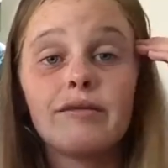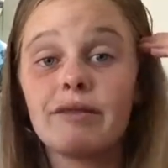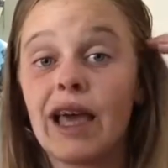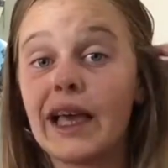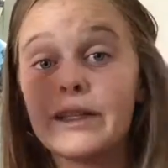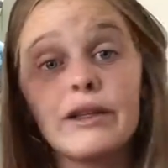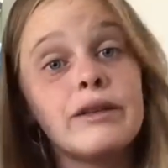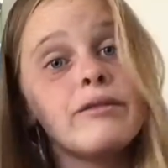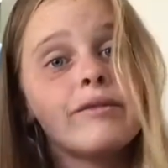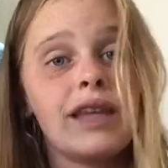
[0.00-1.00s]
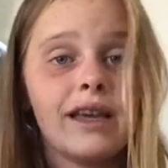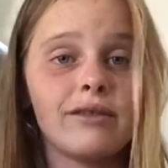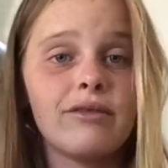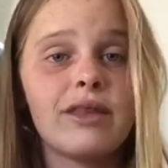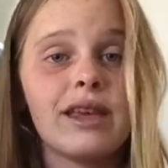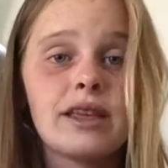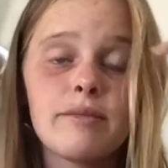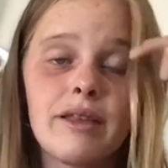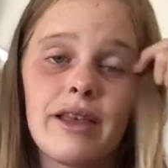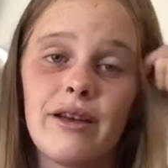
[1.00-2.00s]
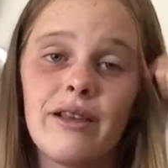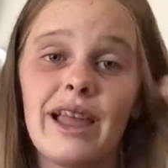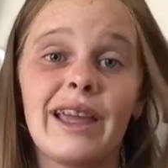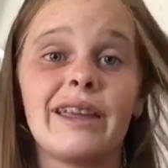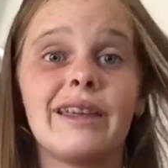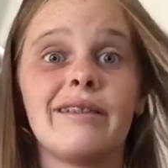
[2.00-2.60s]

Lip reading: tassel things, but they're not like